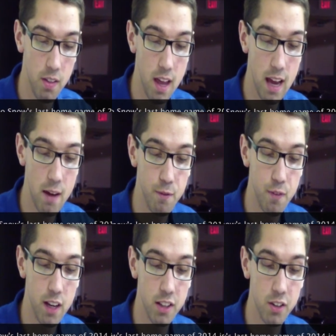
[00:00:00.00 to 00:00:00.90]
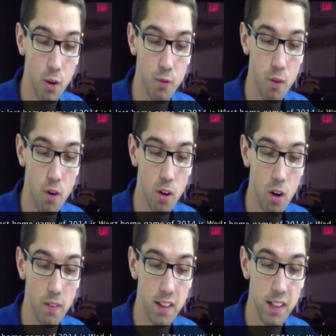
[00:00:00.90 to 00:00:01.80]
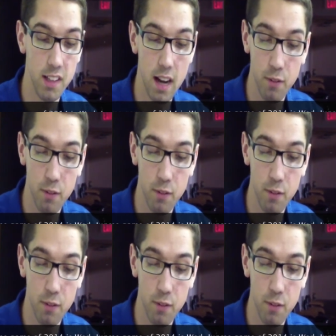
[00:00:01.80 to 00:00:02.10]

they have finished so far on the season.